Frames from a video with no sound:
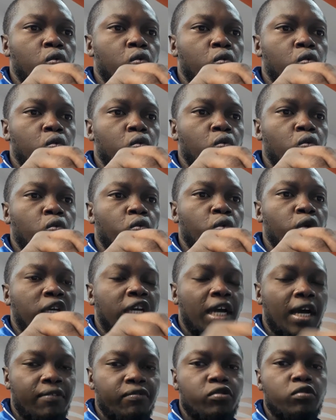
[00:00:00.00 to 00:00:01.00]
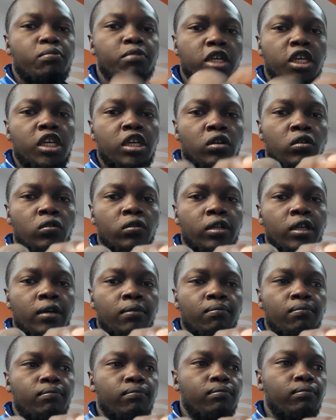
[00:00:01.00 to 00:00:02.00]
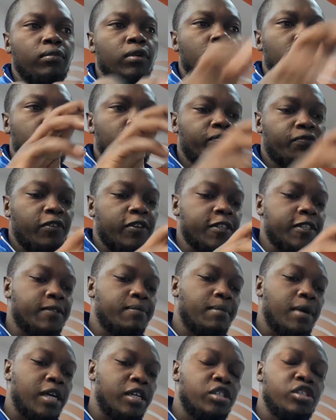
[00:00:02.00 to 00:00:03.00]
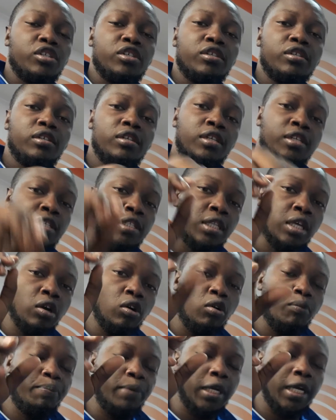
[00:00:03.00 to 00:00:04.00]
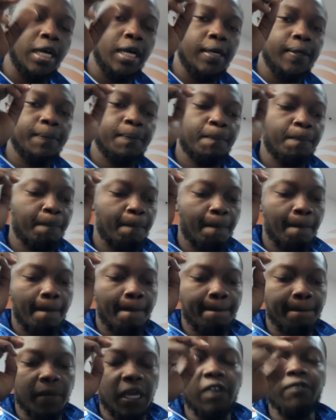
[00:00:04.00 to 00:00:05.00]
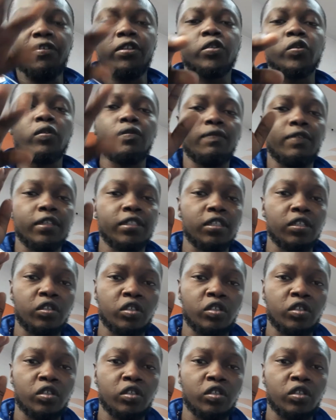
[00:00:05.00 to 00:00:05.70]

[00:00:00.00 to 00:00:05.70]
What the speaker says: we have to be keen on them. First match is the opener, Everton versus